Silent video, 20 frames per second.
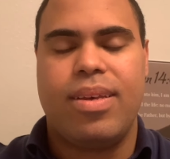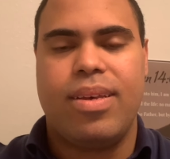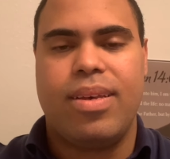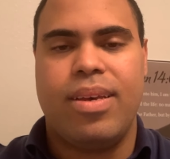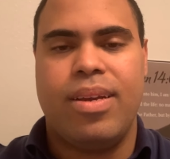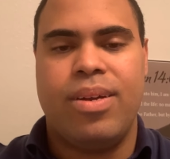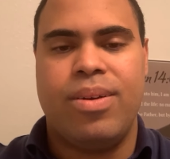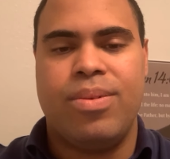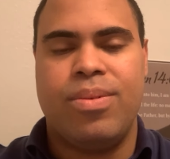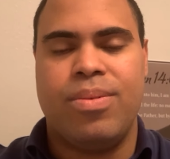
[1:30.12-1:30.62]
you
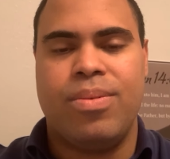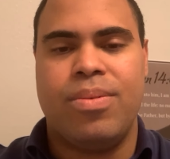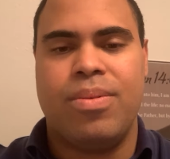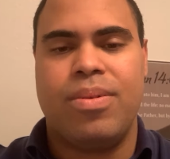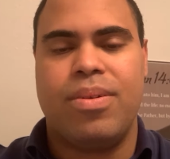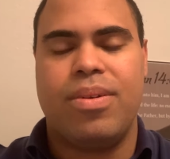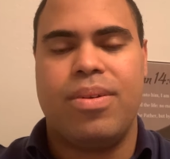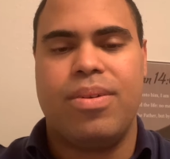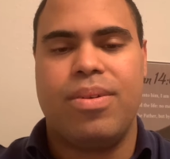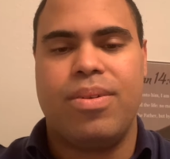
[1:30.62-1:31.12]
know,
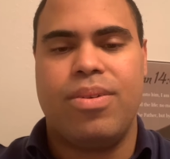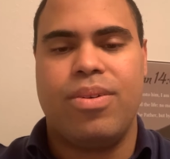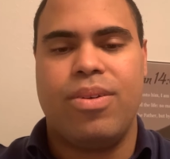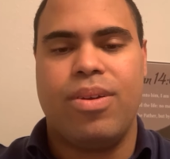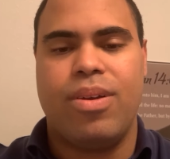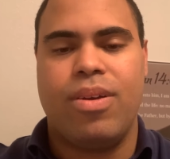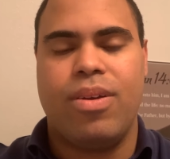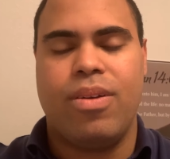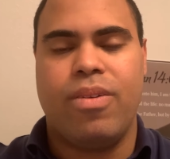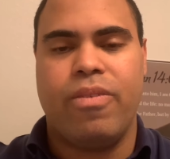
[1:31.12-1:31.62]

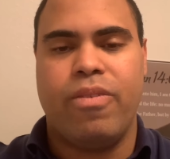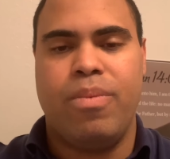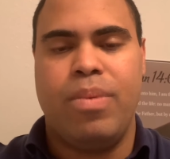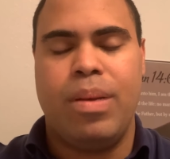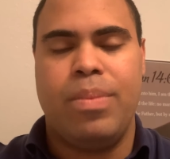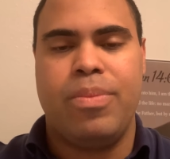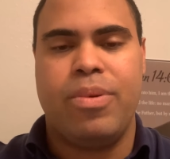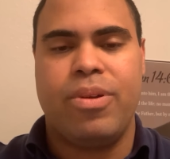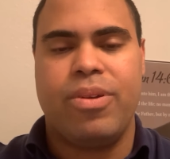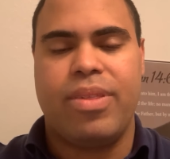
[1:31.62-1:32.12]

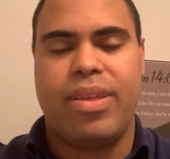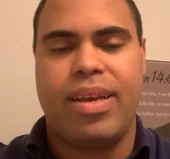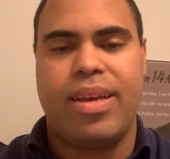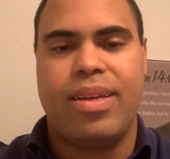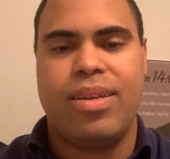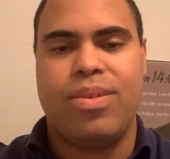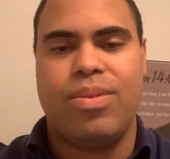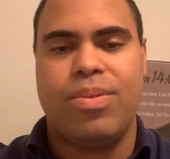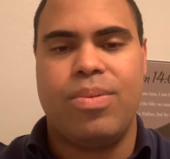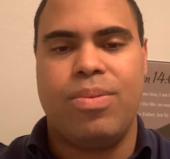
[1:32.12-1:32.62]
remember
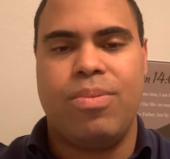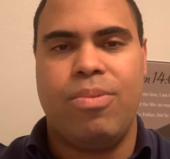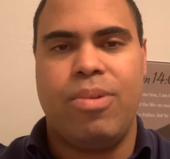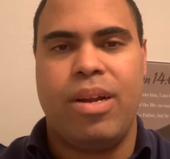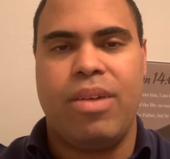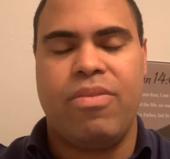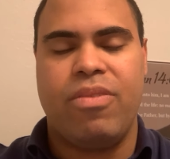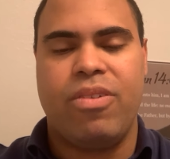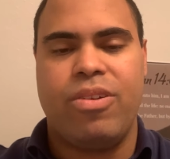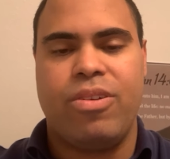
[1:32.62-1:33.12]
that
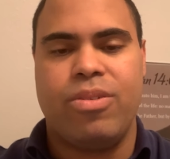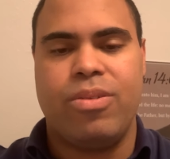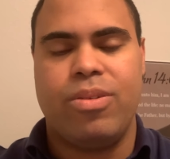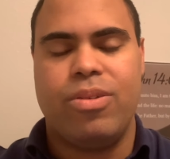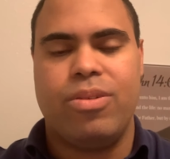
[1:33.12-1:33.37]
whatever your,